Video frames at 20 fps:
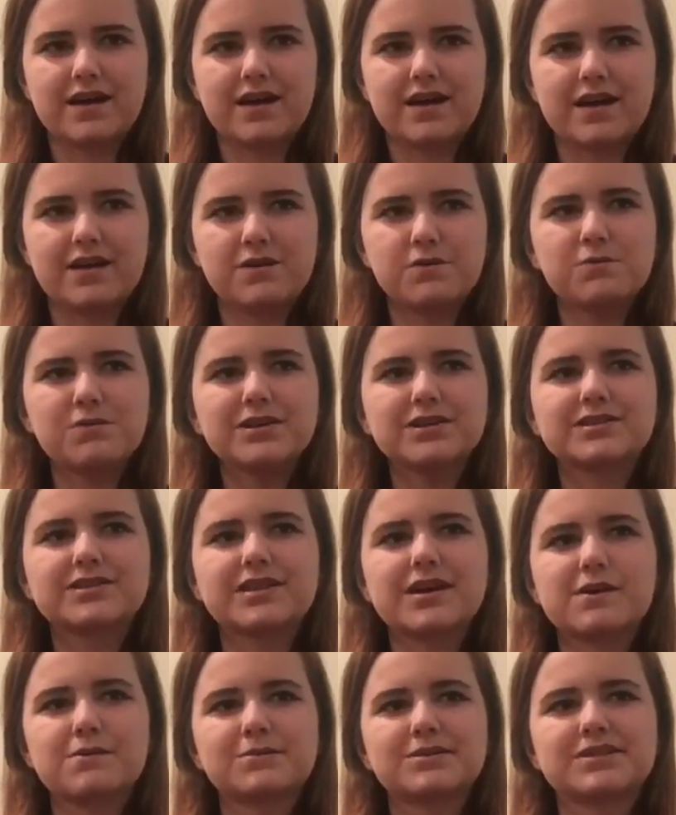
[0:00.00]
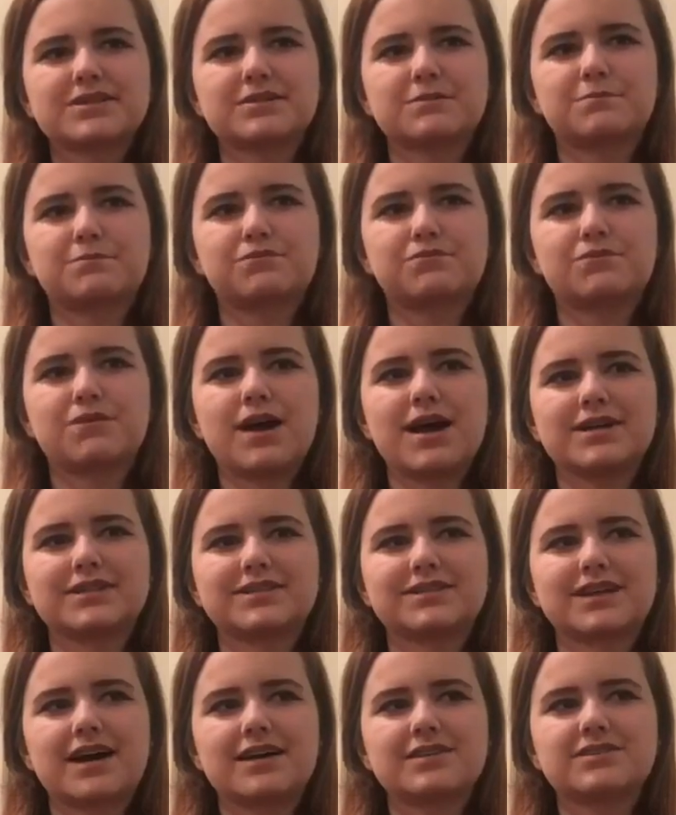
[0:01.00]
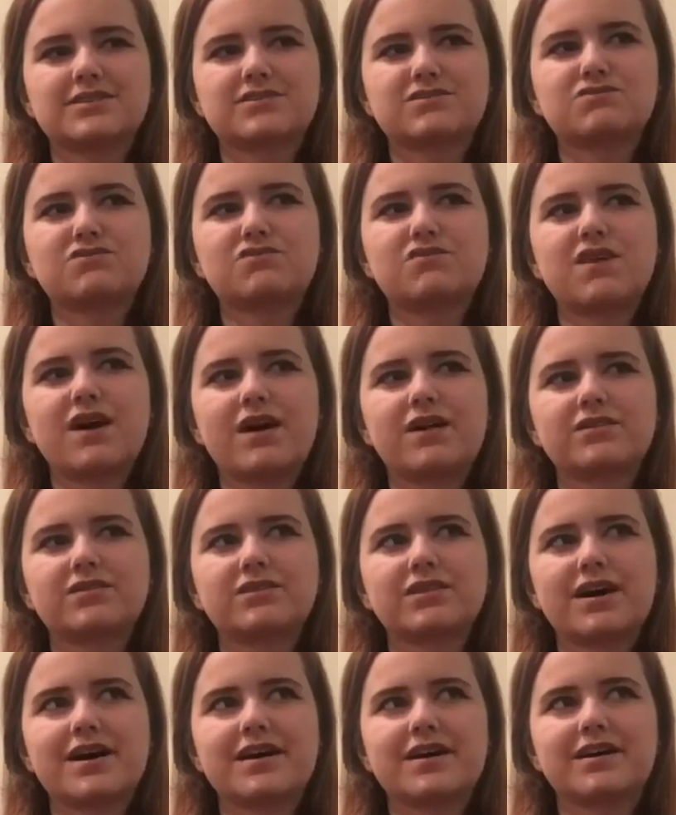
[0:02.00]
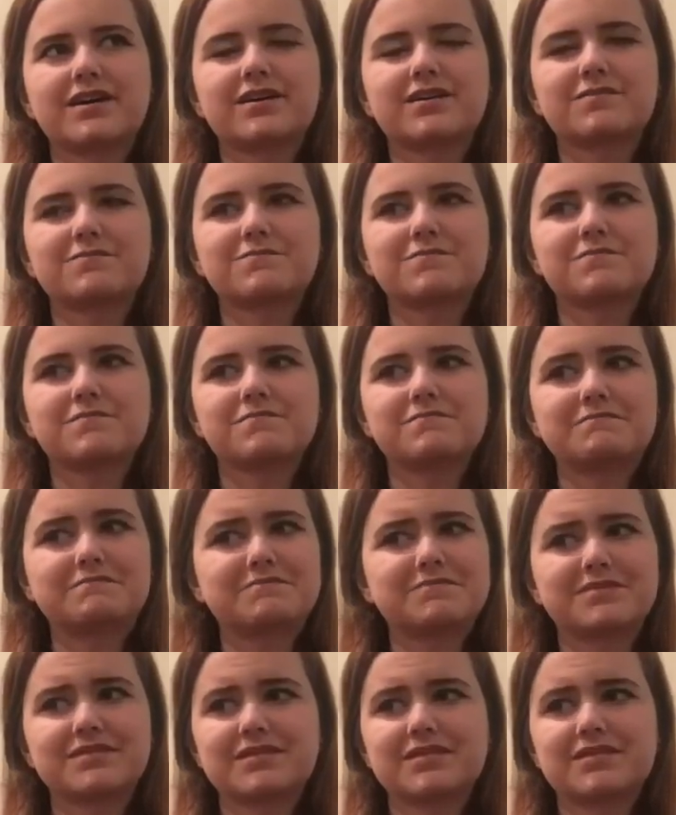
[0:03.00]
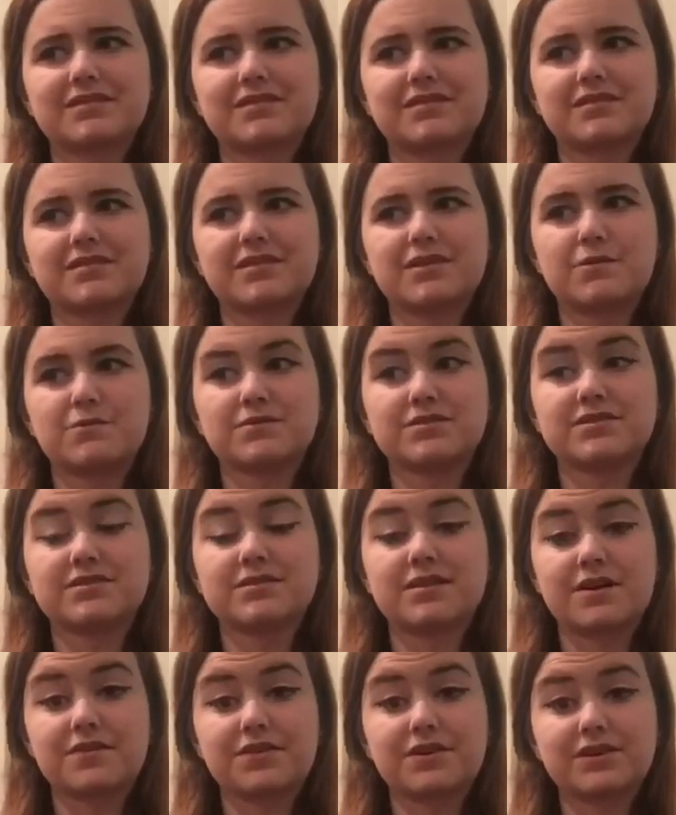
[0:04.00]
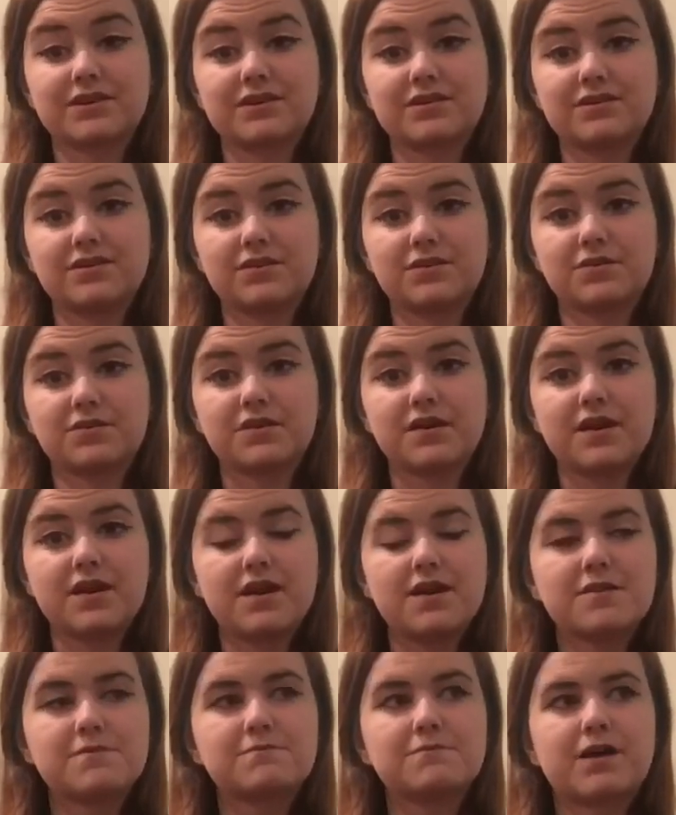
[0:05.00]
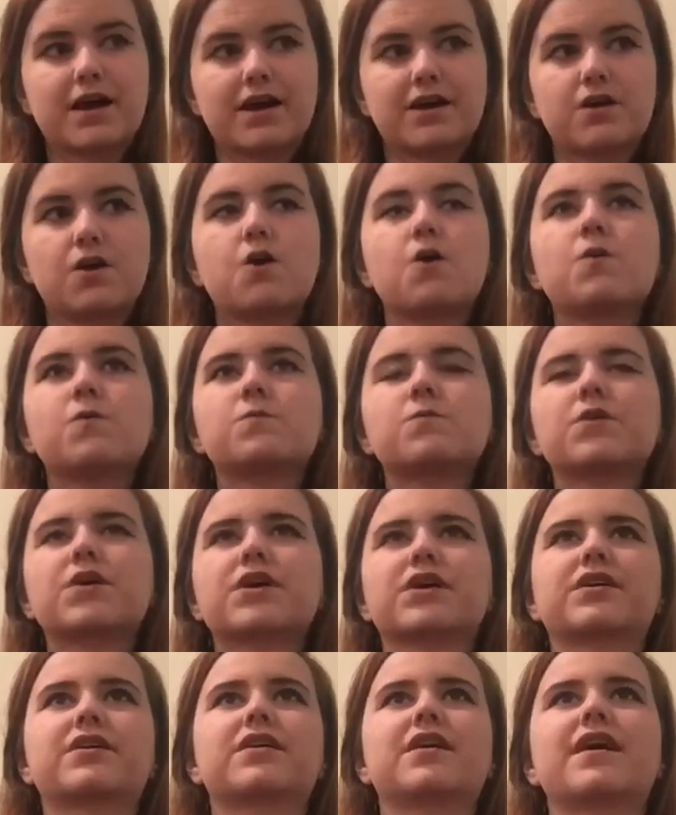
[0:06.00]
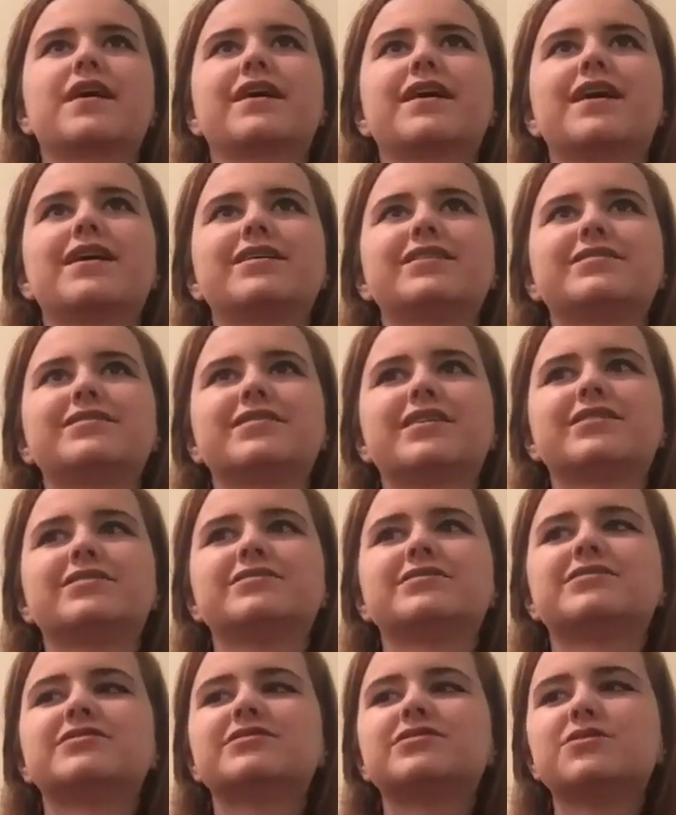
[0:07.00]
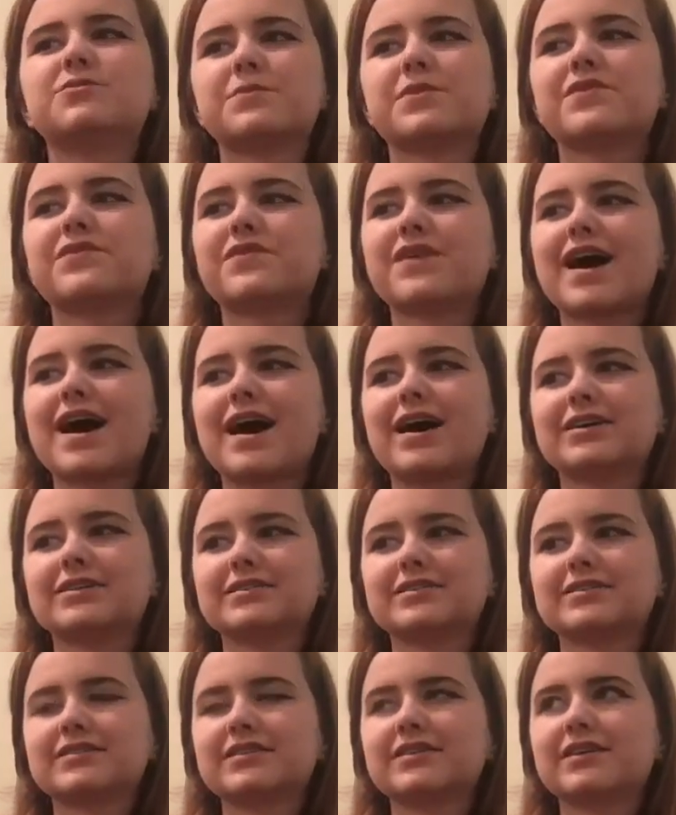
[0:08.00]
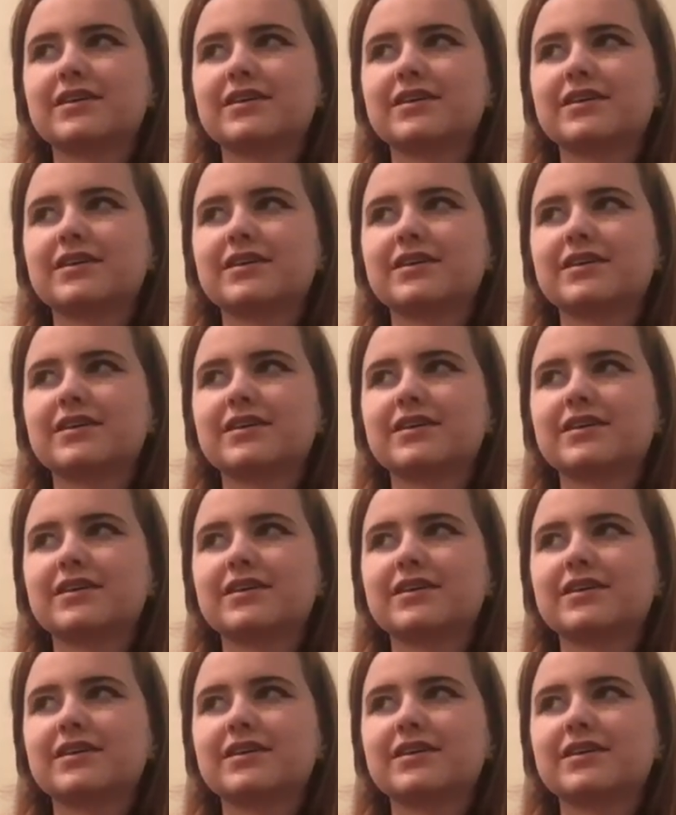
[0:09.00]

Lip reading: I don't want to say I was depressed. I just felt like there was nothing to do. My homework, I got it done super fast,